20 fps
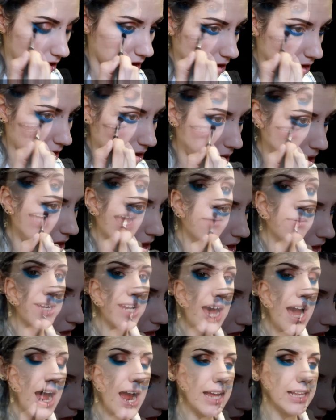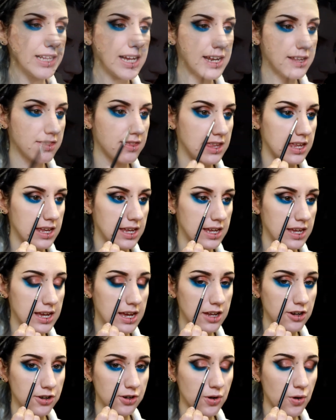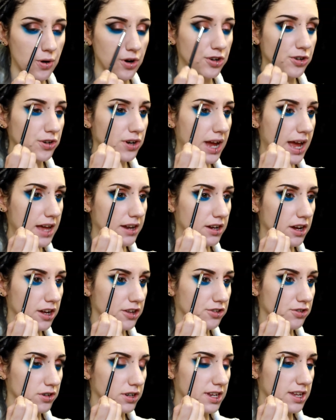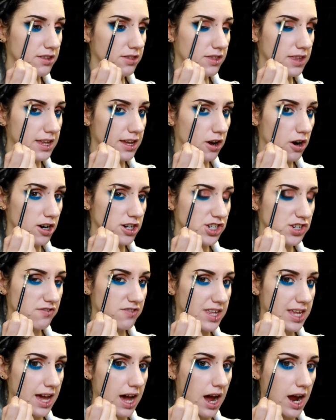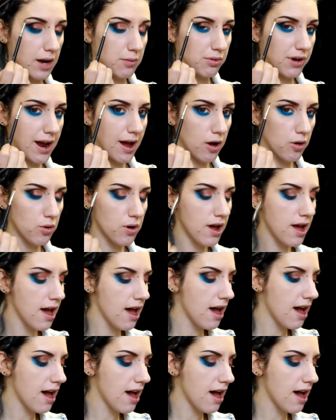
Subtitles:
Next, I'm going to highlight the inner corner and underneath the arch of the eyebrow.